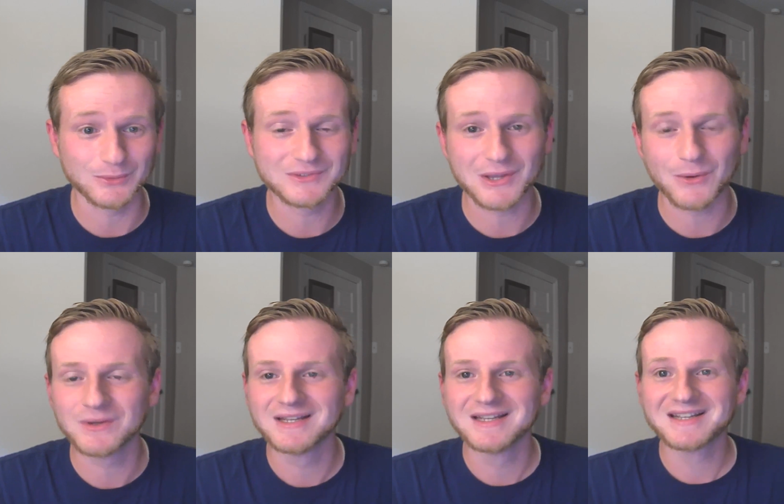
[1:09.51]
So,
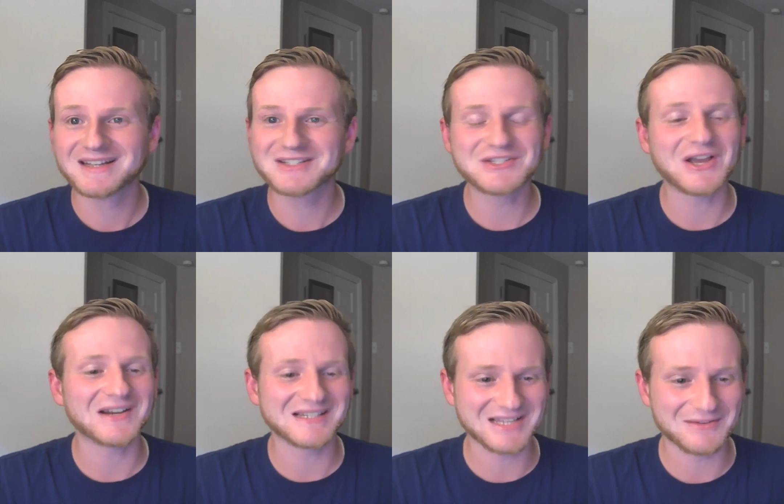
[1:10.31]
ton
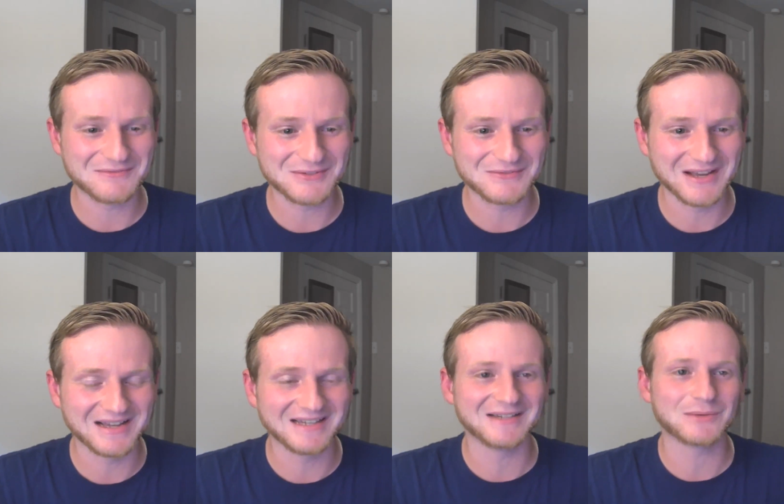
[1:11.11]
of stuff you've
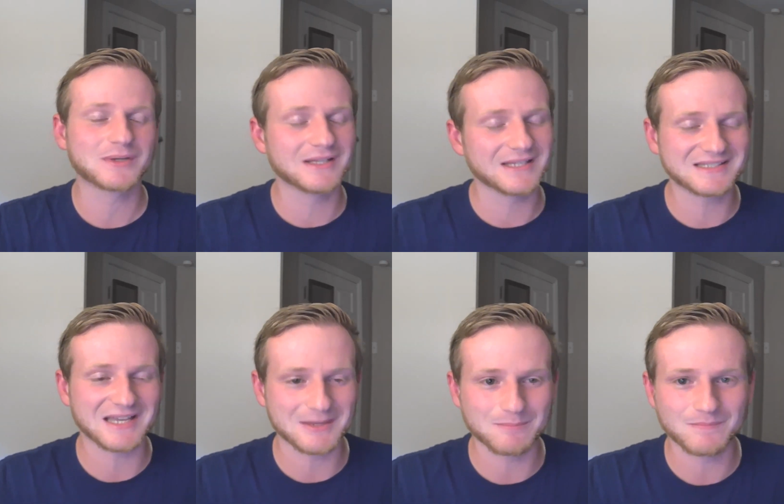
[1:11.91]
done, really
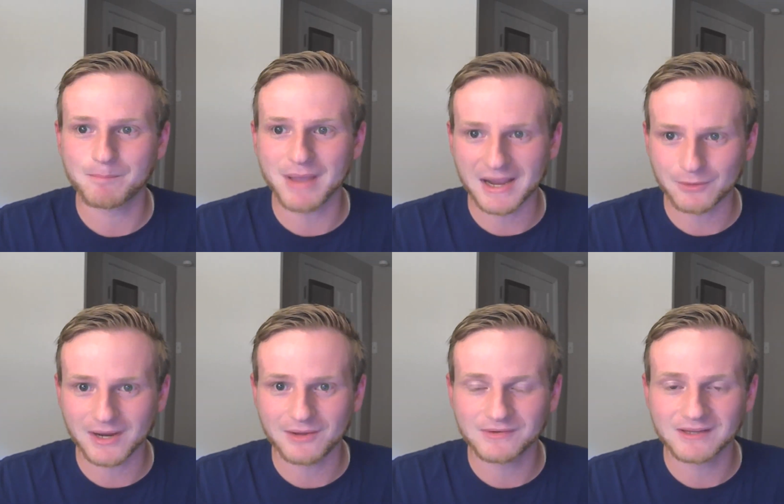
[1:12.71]
exciting
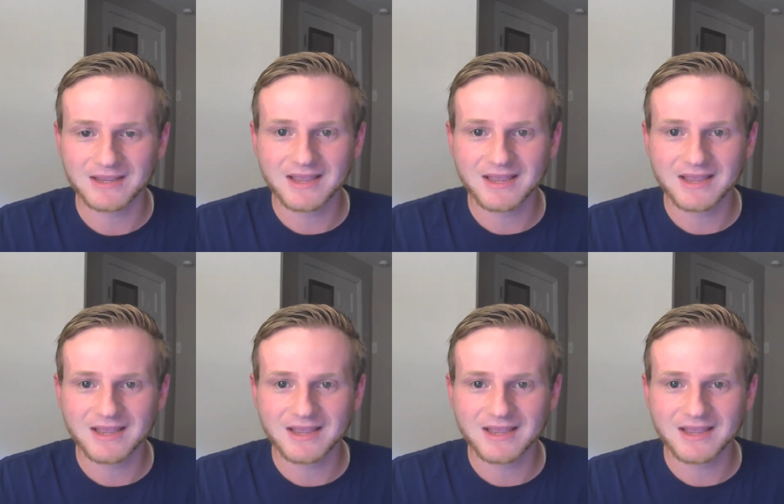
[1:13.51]
background.